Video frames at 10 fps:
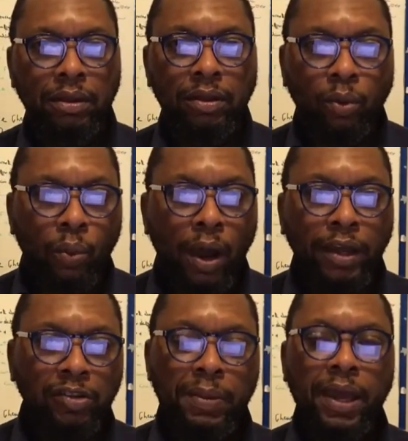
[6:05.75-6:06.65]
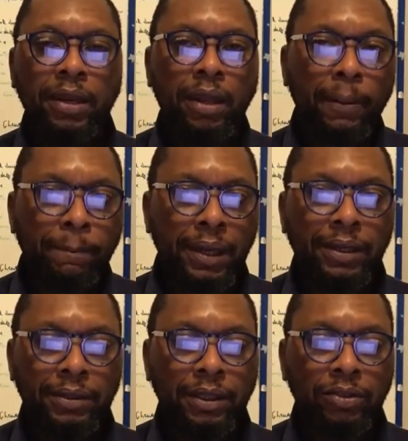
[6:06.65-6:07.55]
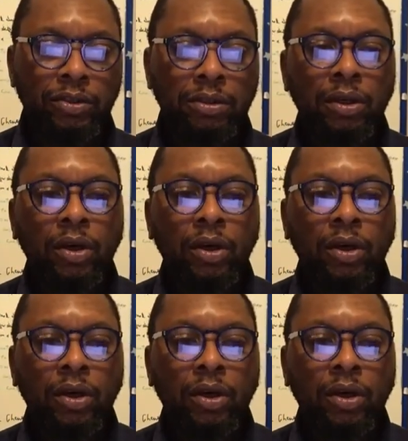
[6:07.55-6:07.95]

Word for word: The wise men paid attention.